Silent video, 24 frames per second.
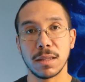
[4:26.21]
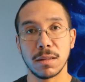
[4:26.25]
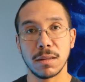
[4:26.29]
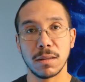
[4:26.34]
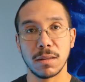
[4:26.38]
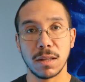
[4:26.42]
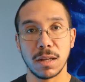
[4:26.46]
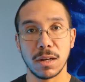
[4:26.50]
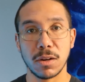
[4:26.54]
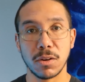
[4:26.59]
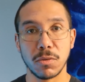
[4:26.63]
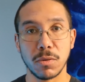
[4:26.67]

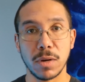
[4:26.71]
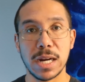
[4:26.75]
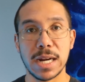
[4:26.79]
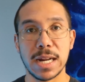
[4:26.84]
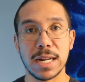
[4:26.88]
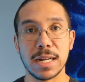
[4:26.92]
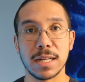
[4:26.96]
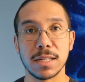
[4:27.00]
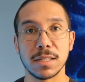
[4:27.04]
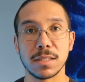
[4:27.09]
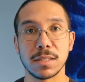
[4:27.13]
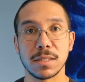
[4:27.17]
the
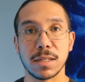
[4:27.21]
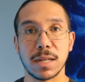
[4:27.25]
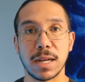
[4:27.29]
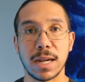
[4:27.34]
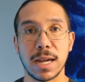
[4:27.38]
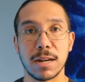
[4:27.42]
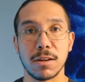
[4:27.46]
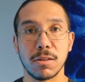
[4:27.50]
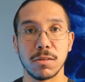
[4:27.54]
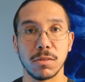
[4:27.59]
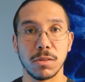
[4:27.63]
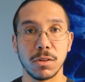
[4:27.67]
ingredients
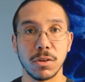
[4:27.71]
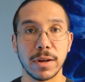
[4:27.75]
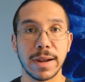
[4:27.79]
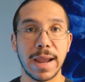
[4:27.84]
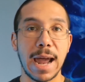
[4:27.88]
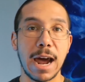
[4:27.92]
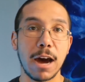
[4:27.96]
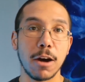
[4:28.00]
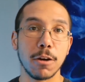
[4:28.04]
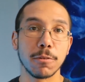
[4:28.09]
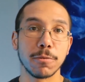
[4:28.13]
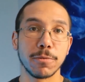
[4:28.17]
and look
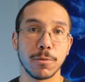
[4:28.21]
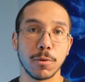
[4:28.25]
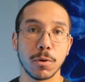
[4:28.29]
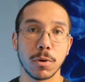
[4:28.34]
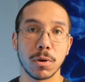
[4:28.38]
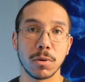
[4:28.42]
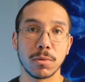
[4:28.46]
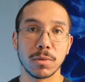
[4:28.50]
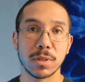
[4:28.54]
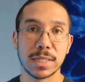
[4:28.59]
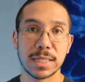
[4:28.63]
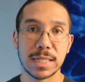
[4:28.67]
out
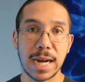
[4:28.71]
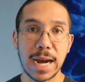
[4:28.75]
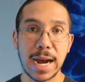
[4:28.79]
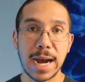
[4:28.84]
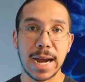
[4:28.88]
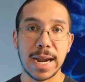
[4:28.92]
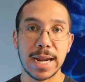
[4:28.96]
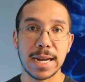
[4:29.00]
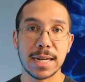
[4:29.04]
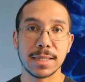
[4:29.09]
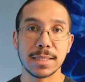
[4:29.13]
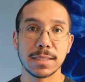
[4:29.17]
for
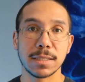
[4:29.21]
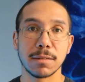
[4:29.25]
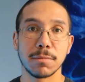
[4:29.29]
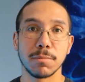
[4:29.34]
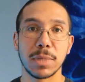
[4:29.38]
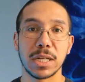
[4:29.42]
dyes,